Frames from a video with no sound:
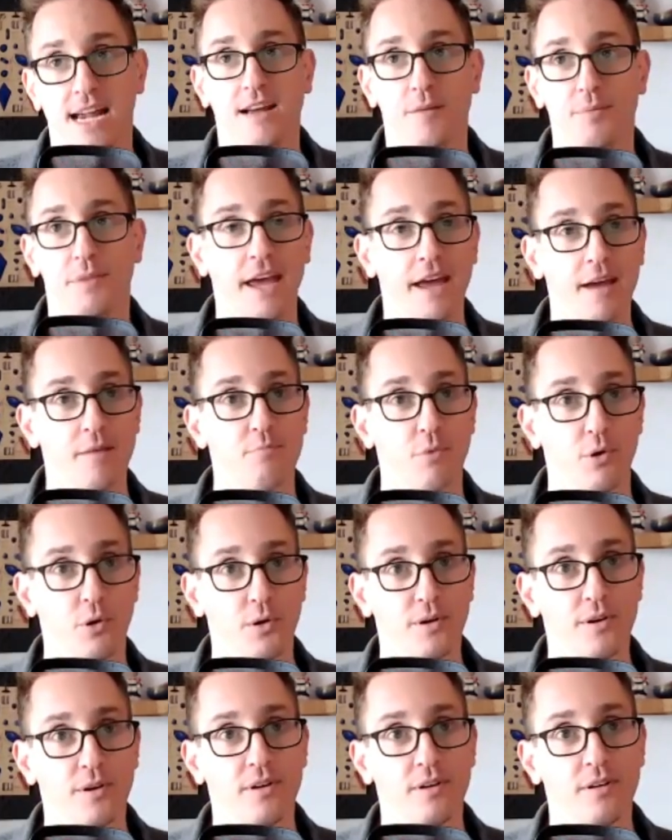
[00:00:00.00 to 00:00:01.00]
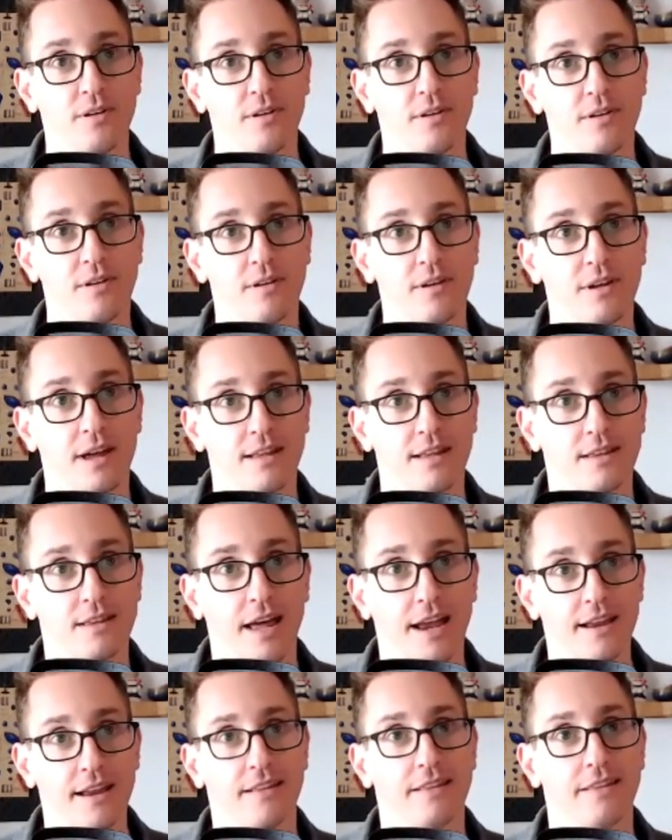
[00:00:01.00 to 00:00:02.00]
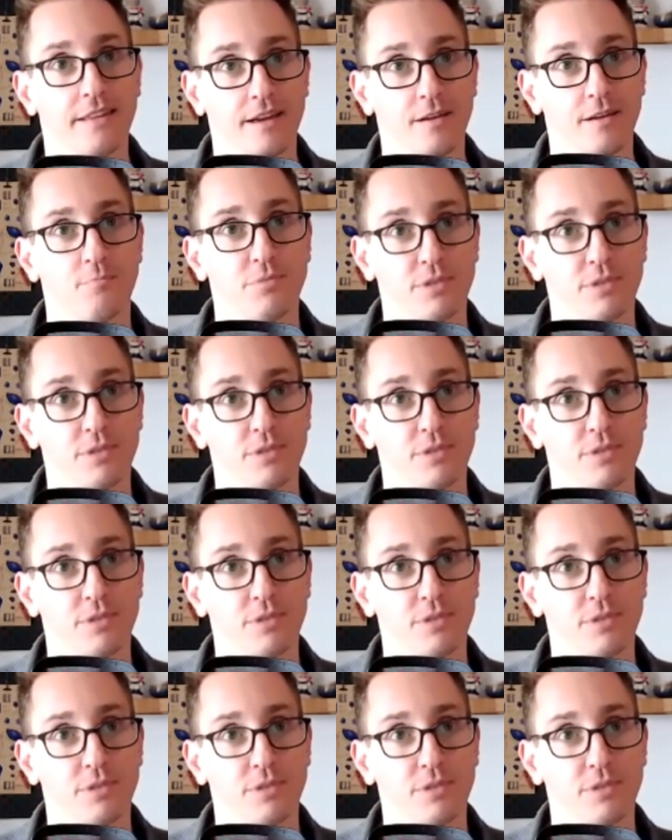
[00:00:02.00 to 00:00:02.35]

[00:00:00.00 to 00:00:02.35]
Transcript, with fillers: up the game board. Right. And show me a website that